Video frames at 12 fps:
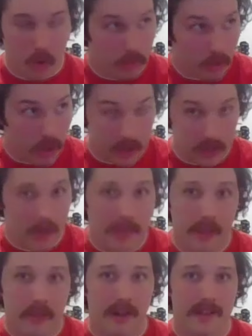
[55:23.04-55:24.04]
a lot of
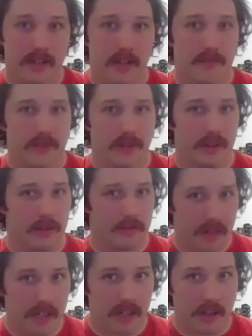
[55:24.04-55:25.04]
the great stuff was already
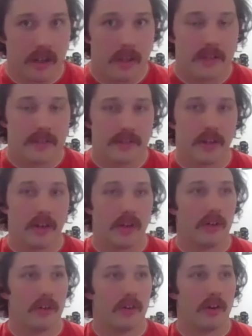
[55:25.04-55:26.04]
written.
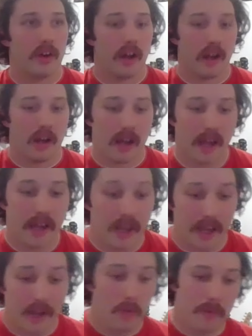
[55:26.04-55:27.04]
So
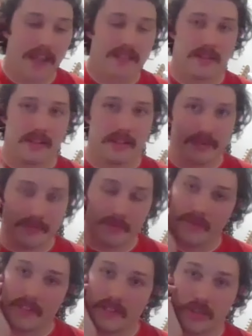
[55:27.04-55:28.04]
I go back to
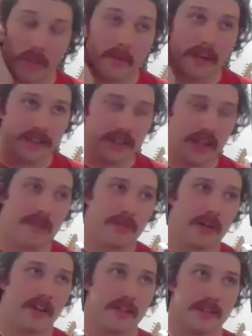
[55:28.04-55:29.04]
this job I used to have
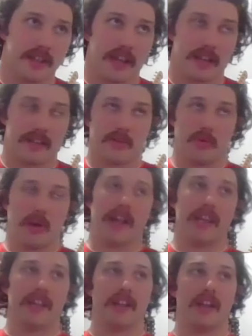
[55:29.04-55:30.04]
when I was like
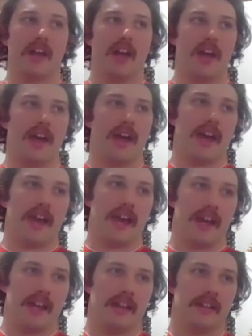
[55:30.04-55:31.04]
20,
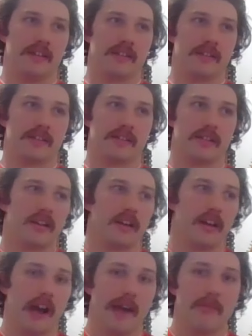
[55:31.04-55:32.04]
and
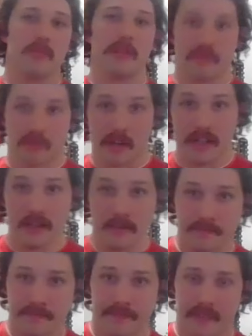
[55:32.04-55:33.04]
I'm a big reader.
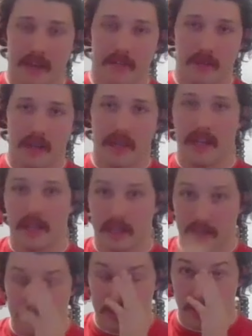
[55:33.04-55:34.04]

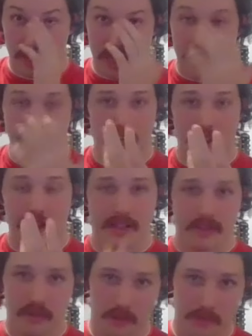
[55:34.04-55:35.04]
I like
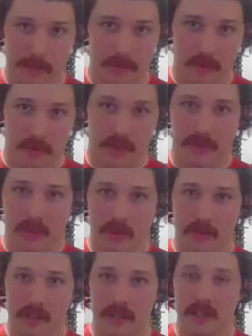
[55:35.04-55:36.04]
talking to people who also
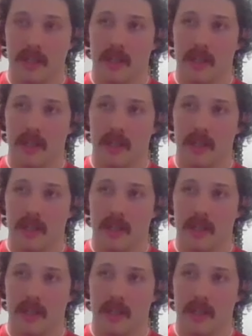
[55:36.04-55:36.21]
read.